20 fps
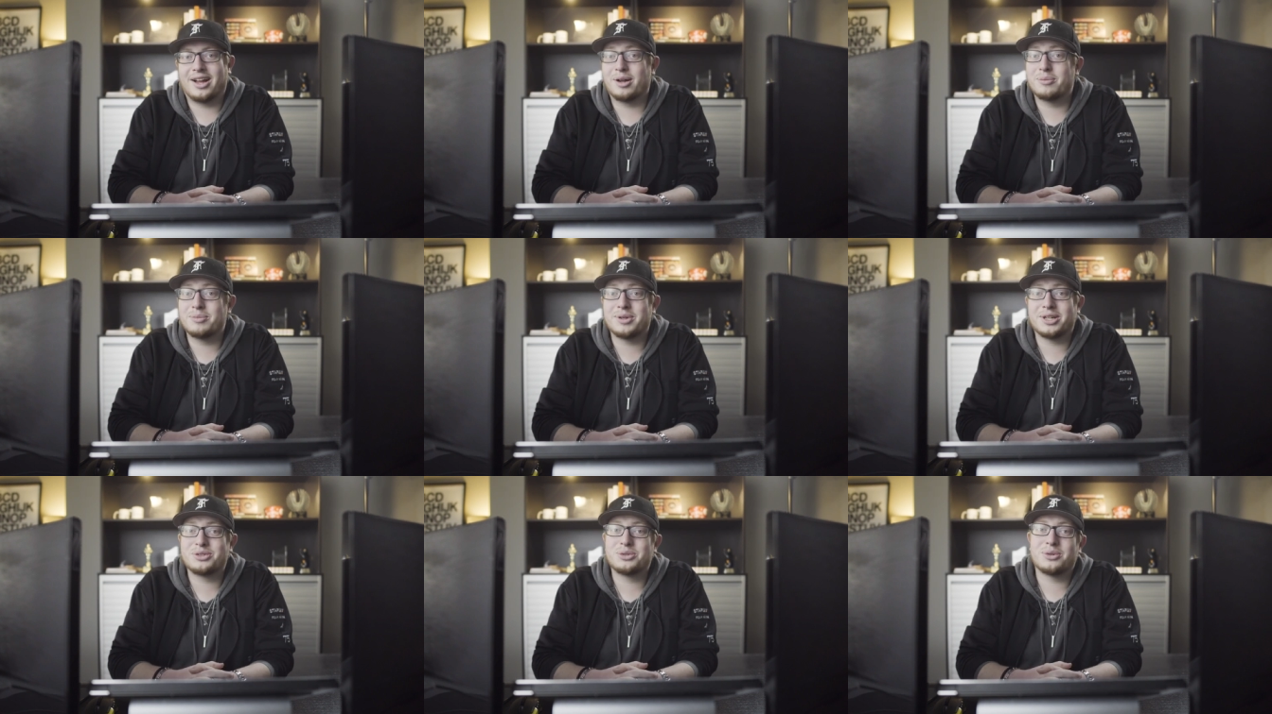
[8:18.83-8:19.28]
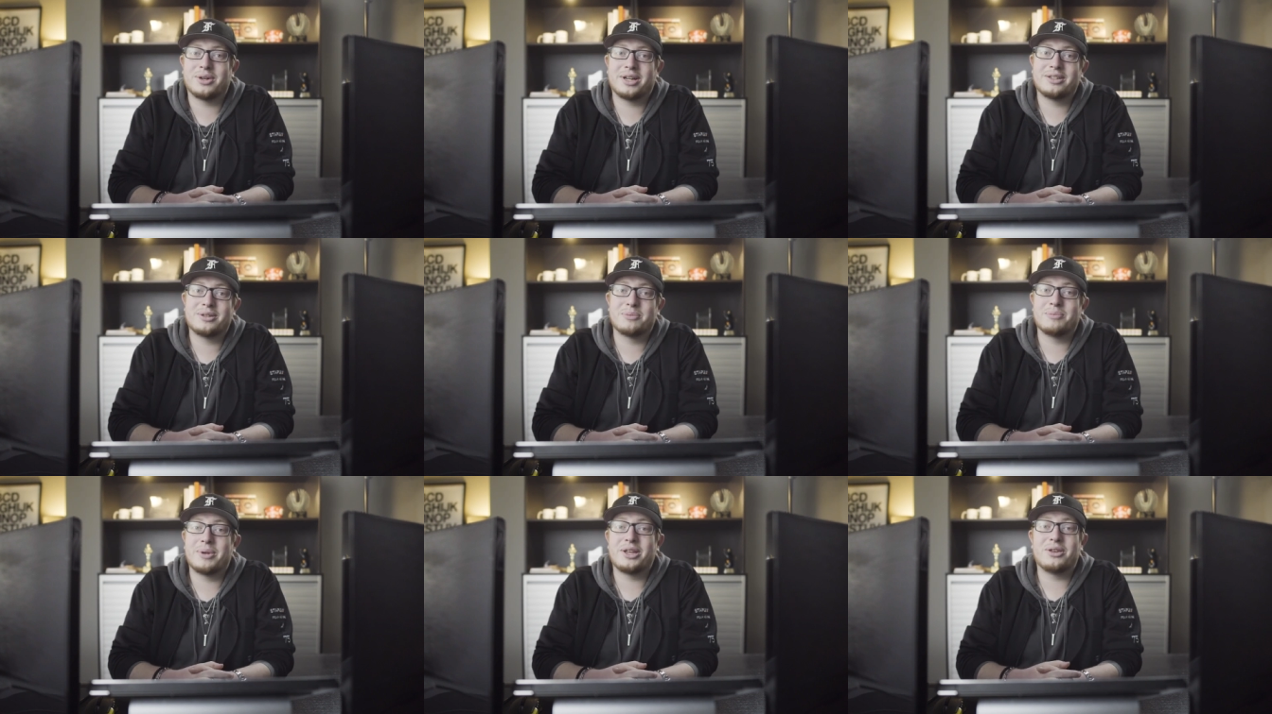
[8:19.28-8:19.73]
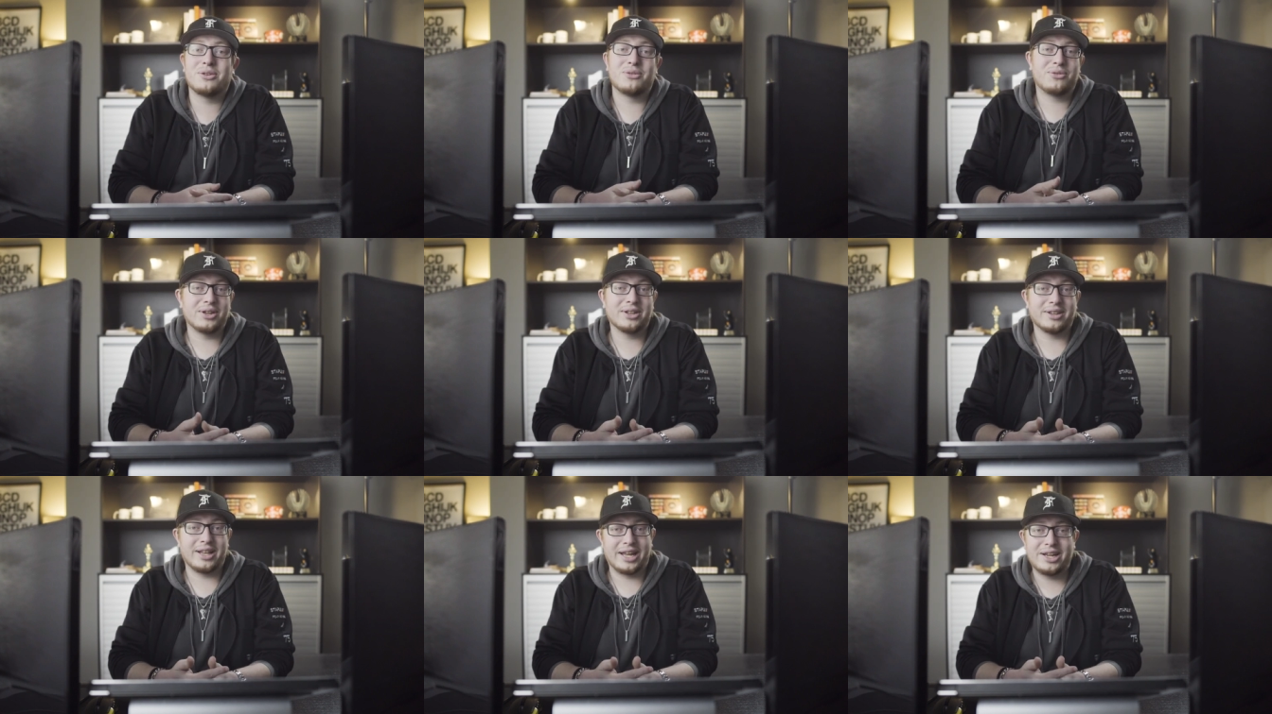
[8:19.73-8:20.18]
I'm not trying to make you
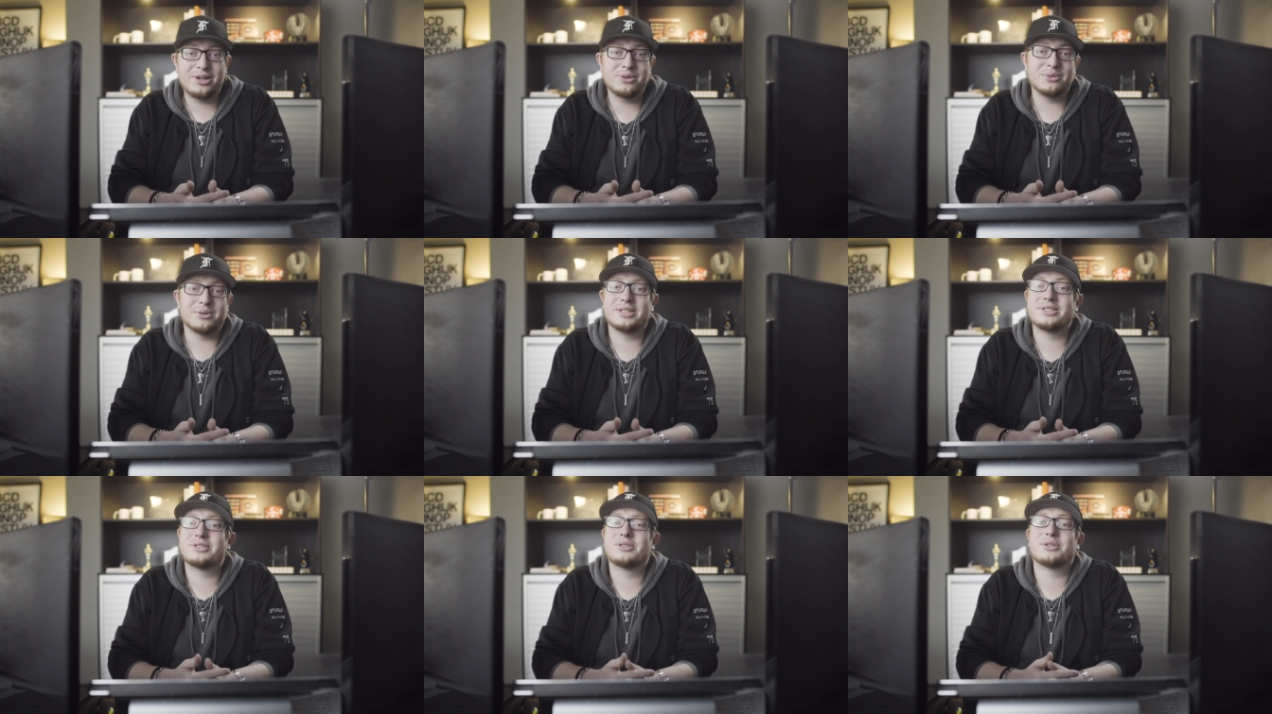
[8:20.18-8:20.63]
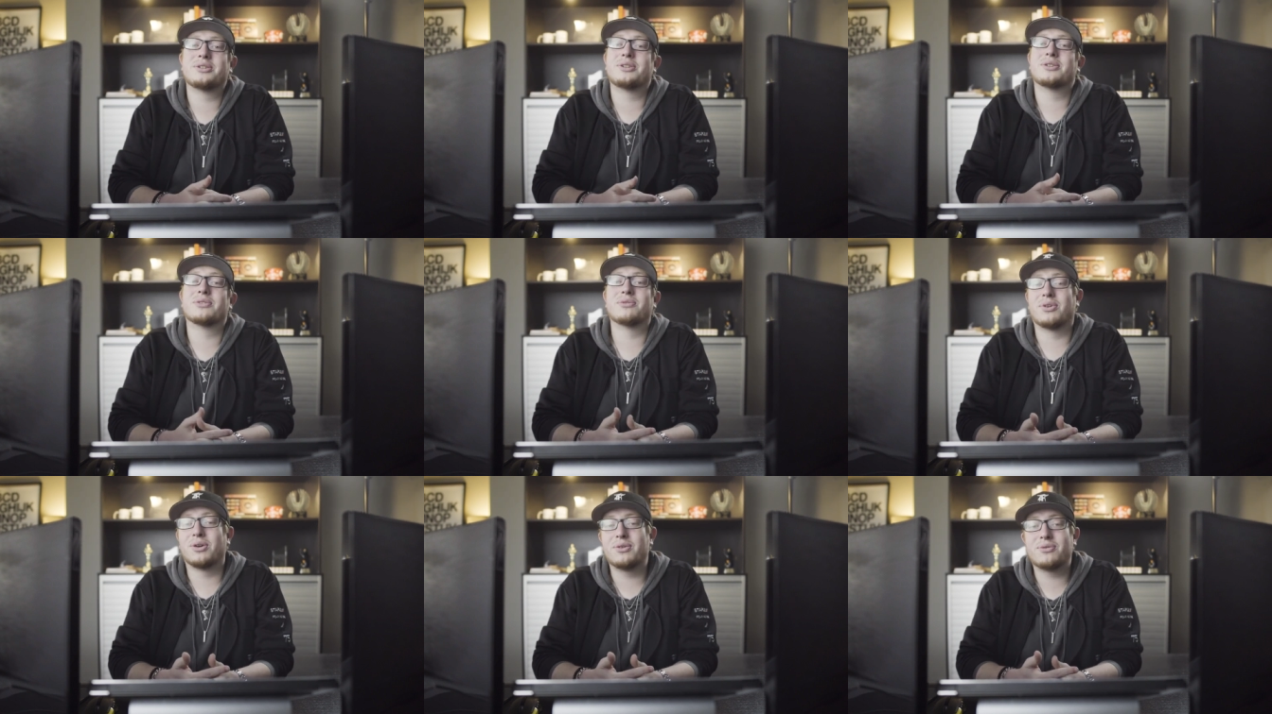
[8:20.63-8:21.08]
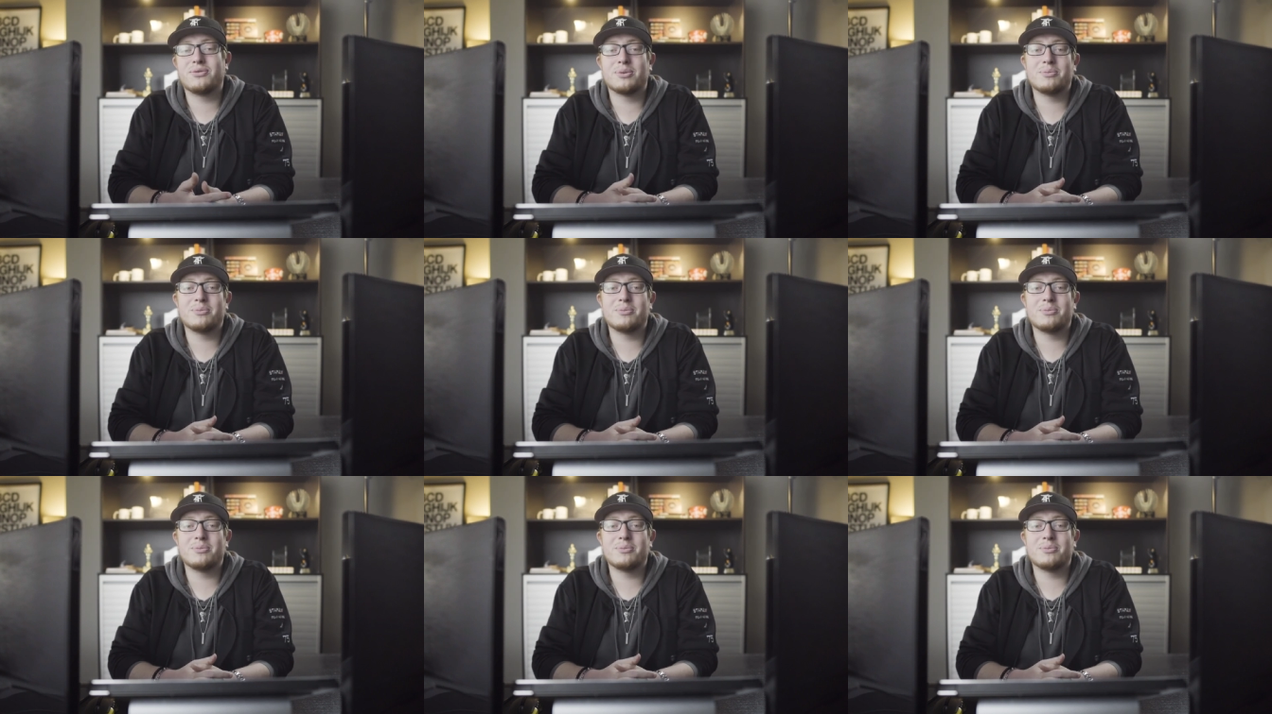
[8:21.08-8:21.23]
feel angry so you'll vote